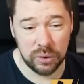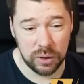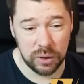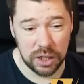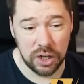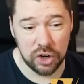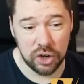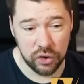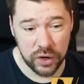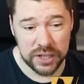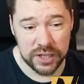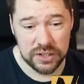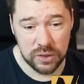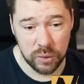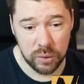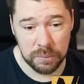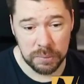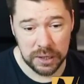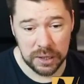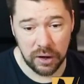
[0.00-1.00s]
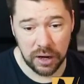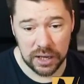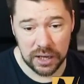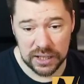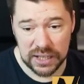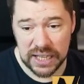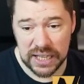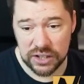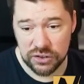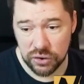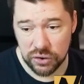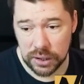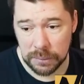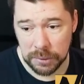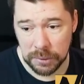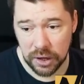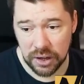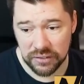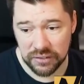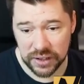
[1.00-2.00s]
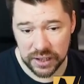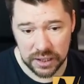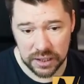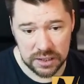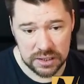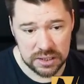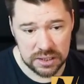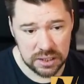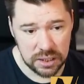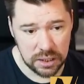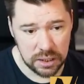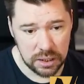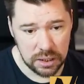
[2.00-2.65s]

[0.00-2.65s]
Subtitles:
Like a Goretzka would be like literally perfect.